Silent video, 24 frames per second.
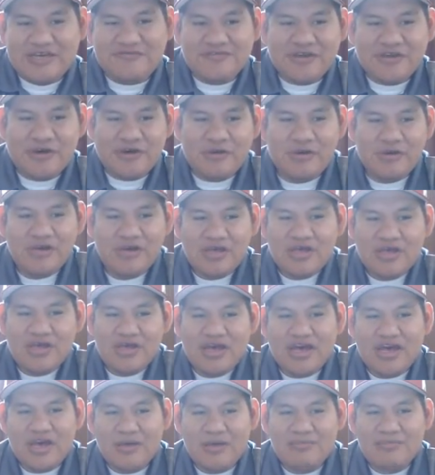So
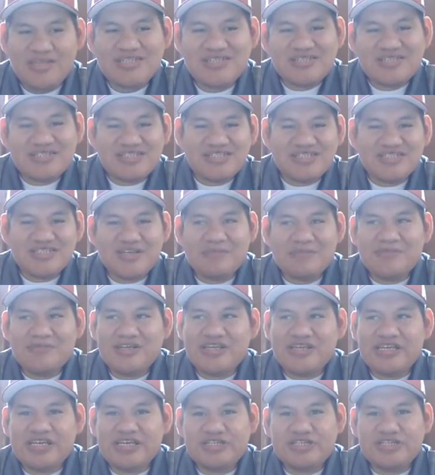this is just something
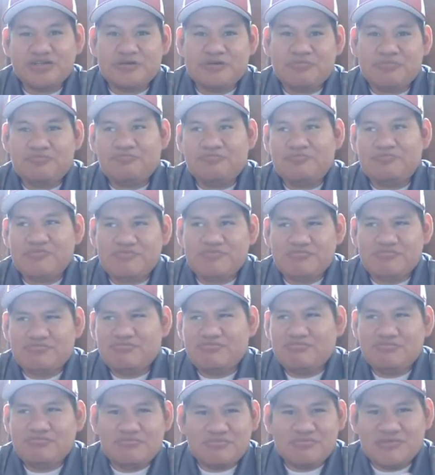to get
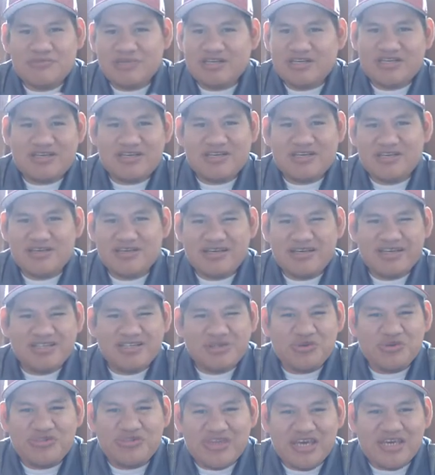
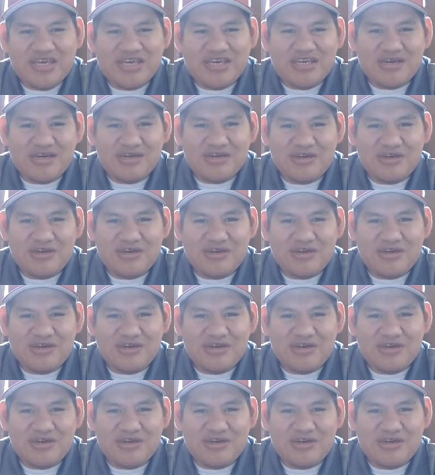you thinking,